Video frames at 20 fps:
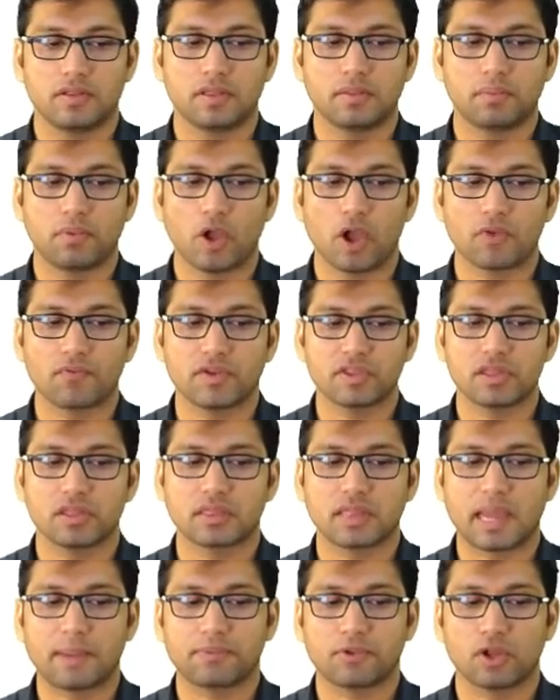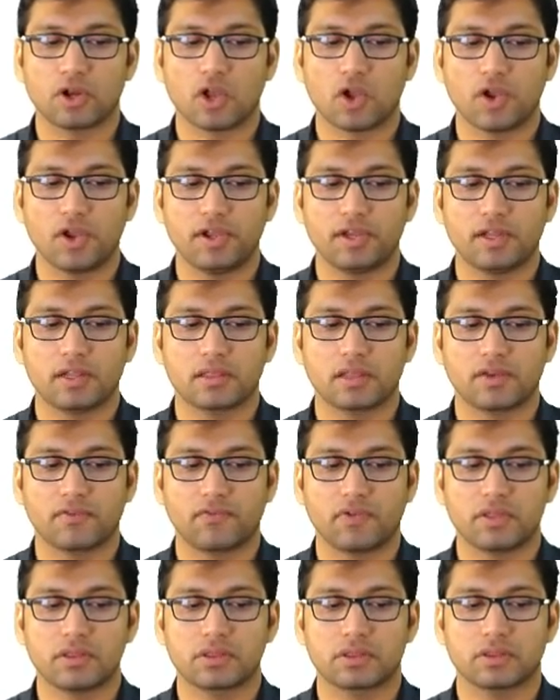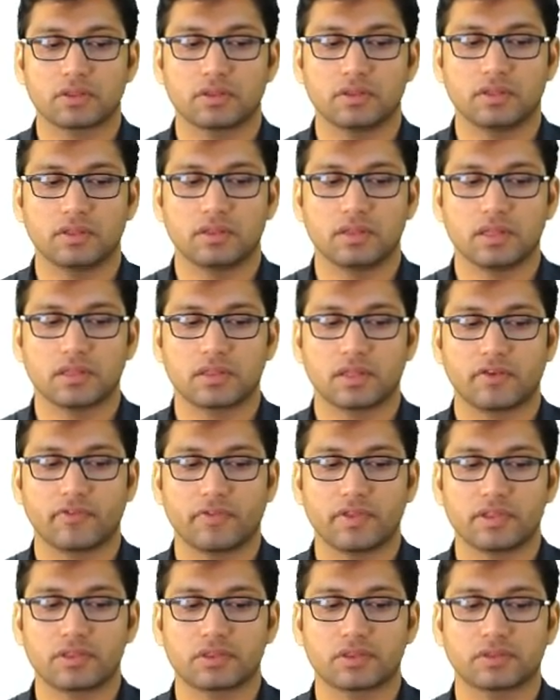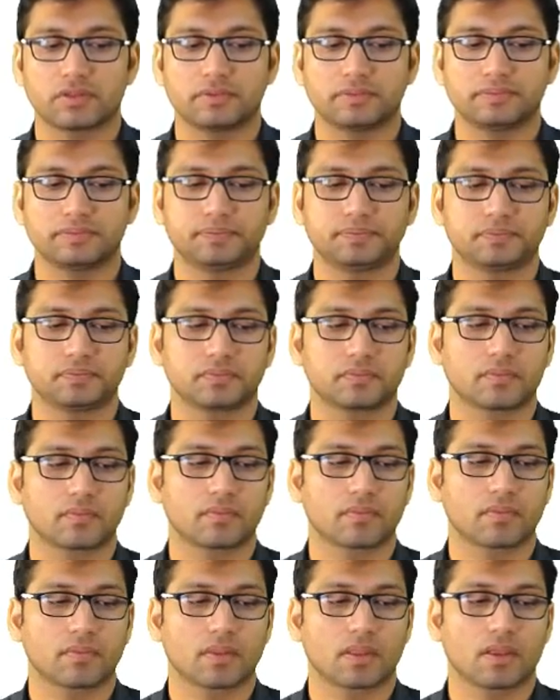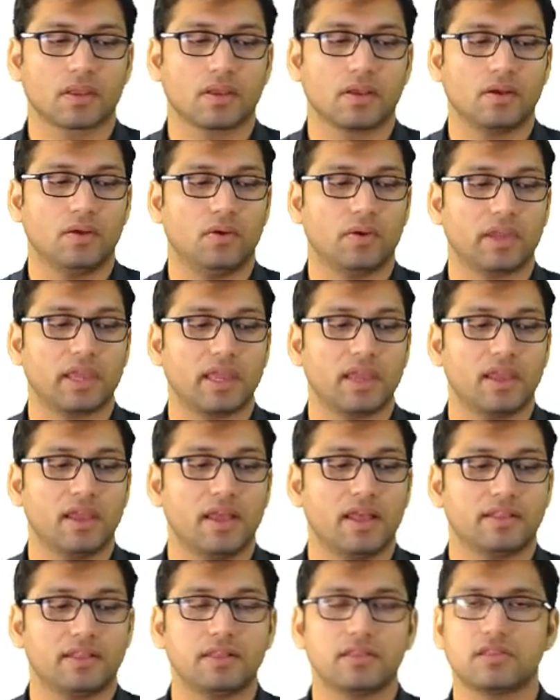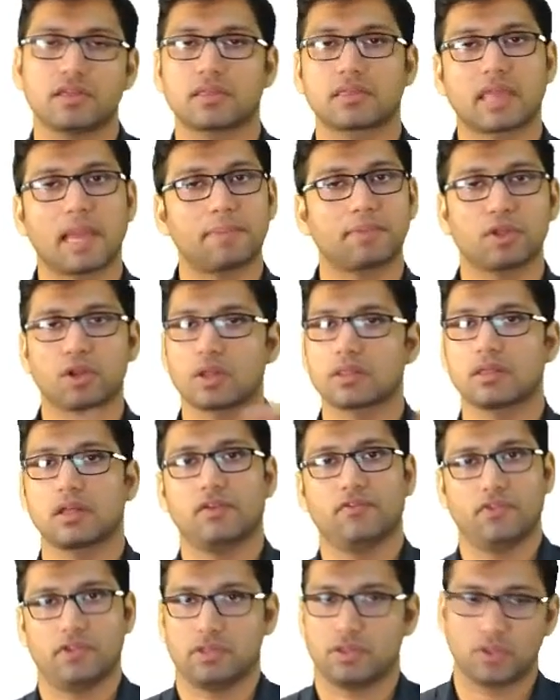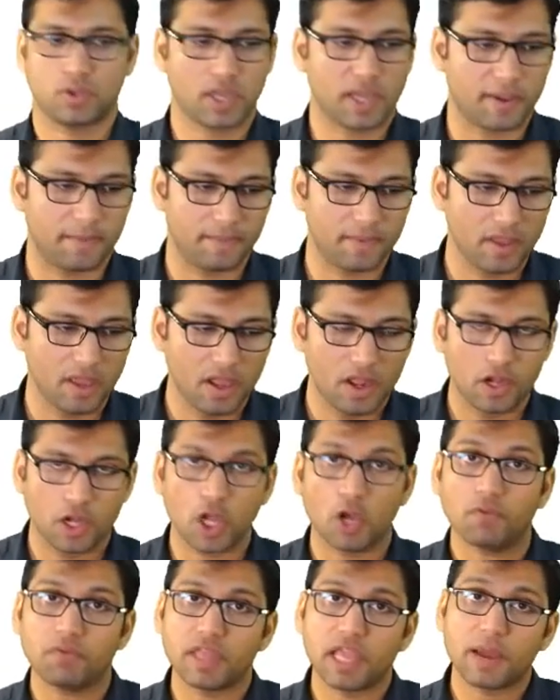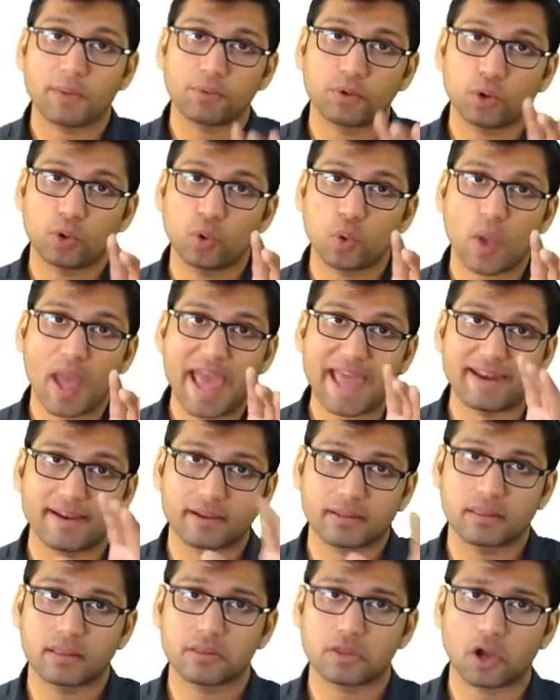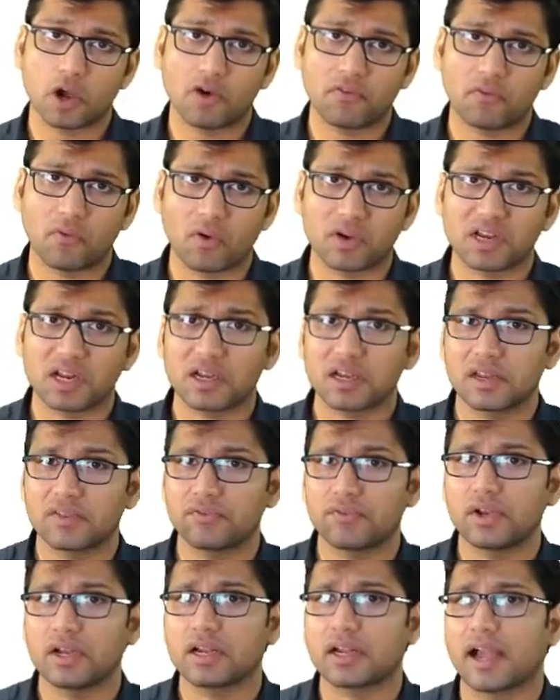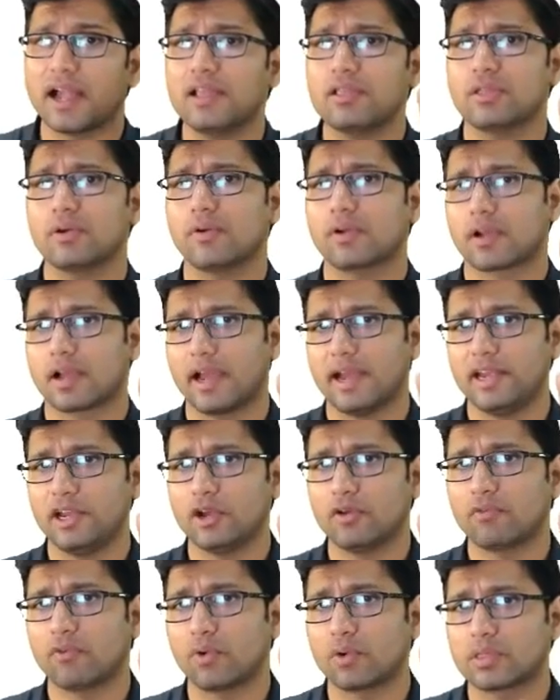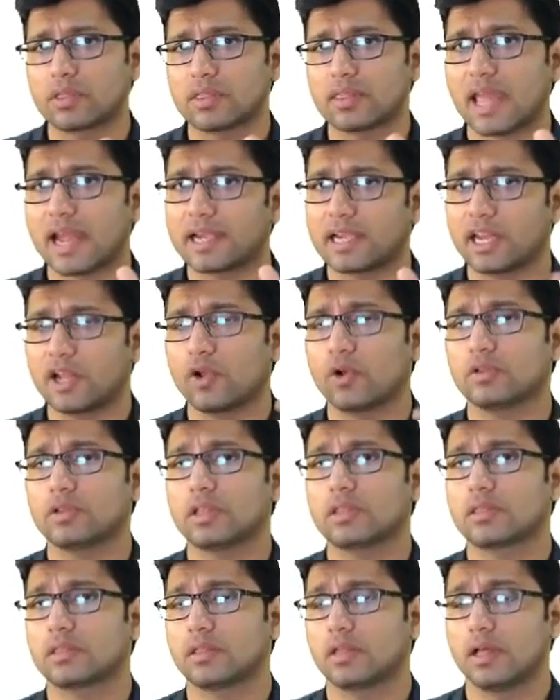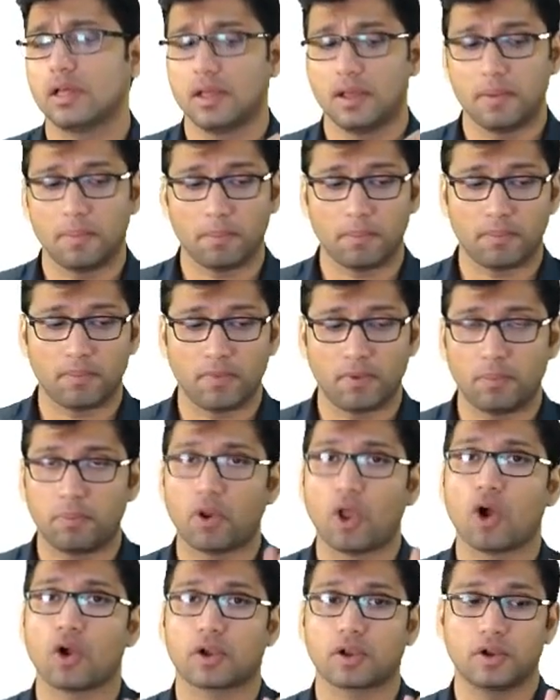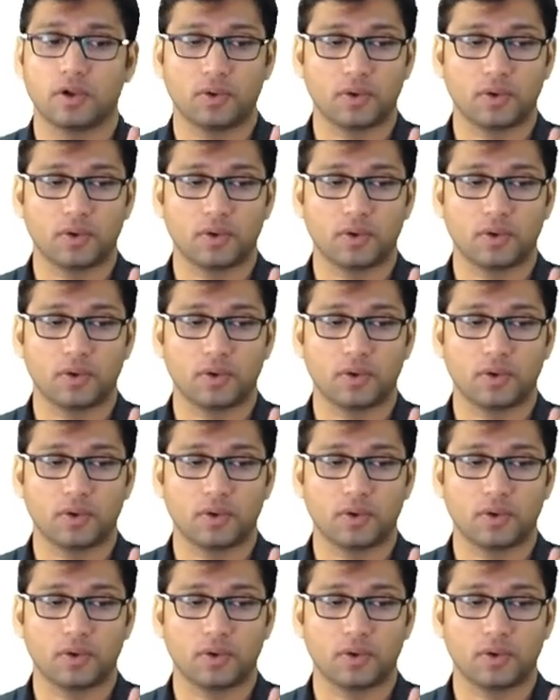This is a block which is kept on a horizontal surface. This is a surface. Okay, this is just kept on a surface. Okay, now we have to do analysis of what are different kind of forces acting on this block.